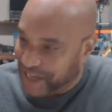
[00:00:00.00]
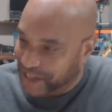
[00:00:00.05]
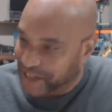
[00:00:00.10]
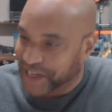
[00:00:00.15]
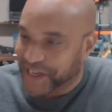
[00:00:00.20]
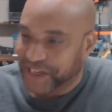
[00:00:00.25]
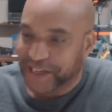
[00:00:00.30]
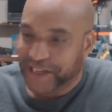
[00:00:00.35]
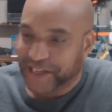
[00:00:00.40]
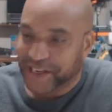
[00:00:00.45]
I
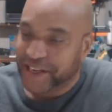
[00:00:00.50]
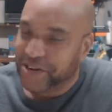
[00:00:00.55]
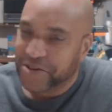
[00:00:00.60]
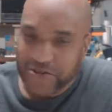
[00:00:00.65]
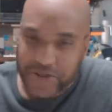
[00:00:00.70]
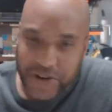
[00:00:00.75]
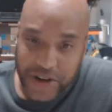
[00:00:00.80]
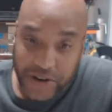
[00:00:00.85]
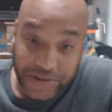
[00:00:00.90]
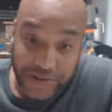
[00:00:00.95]
like it.
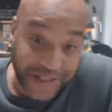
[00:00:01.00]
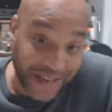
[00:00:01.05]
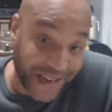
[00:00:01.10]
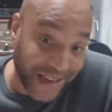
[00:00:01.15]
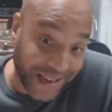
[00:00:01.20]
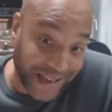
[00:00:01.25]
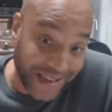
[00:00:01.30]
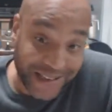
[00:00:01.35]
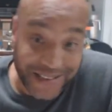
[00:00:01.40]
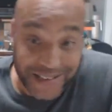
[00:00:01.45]
And who knows?
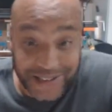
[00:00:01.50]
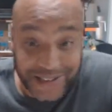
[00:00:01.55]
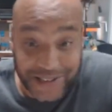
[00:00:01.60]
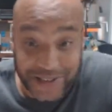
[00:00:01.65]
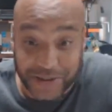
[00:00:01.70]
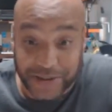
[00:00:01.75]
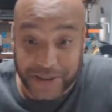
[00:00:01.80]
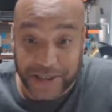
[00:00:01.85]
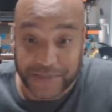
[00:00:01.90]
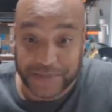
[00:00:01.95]
Hey,
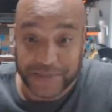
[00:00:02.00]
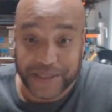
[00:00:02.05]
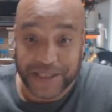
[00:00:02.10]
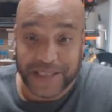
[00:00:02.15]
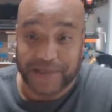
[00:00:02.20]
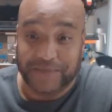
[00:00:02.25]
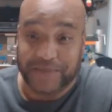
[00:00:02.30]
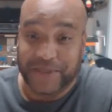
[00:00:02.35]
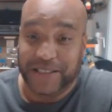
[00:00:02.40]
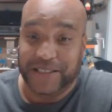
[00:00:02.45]
you know what I
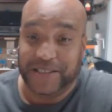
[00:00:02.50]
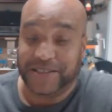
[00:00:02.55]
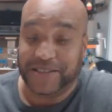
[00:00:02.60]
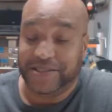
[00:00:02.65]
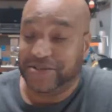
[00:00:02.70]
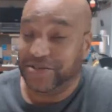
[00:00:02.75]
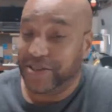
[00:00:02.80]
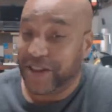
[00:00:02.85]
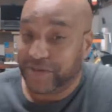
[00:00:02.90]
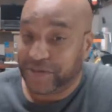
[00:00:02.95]
mean? I mean,
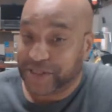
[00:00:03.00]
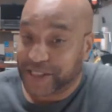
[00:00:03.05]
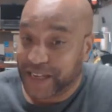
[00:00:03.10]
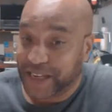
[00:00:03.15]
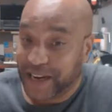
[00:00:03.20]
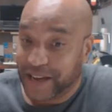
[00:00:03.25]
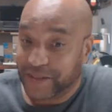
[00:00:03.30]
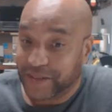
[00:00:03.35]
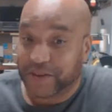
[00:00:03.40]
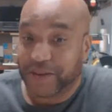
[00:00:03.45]
never
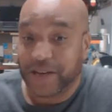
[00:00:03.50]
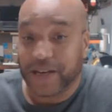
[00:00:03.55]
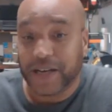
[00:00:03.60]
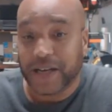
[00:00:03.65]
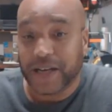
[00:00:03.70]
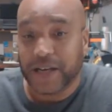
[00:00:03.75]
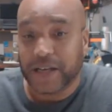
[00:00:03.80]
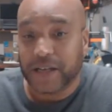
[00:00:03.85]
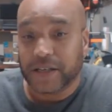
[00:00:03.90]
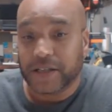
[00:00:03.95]
say never.
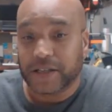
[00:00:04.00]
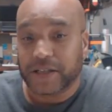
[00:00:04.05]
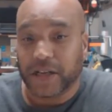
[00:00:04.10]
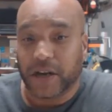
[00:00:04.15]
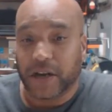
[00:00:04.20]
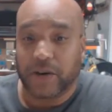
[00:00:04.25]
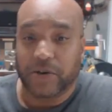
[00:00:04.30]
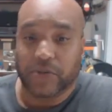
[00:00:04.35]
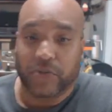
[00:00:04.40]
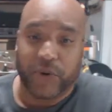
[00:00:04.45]

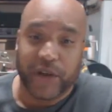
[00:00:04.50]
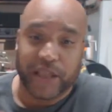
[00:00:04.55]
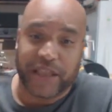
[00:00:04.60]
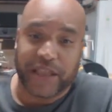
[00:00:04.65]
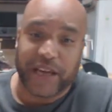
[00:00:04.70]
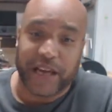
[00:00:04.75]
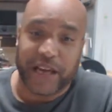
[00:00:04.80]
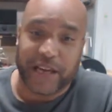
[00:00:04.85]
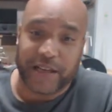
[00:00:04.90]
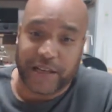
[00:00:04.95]
So
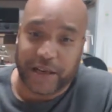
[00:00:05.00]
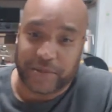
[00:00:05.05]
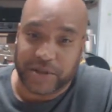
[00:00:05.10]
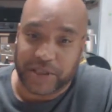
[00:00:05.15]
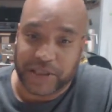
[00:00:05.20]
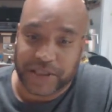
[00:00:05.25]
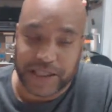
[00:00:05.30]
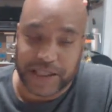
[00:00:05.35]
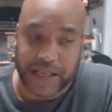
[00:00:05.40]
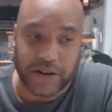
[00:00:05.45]
with that,
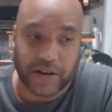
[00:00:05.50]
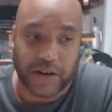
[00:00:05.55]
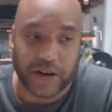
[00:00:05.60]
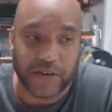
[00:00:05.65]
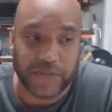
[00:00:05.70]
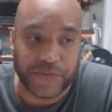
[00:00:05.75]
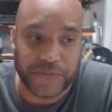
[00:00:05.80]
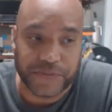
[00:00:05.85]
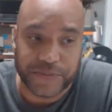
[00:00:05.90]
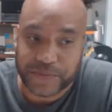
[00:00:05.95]
I'm gonna sign
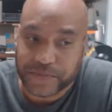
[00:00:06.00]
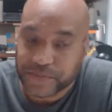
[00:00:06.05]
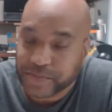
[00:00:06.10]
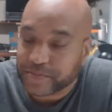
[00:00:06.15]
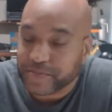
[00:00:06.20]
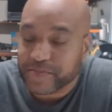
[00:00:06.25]
off.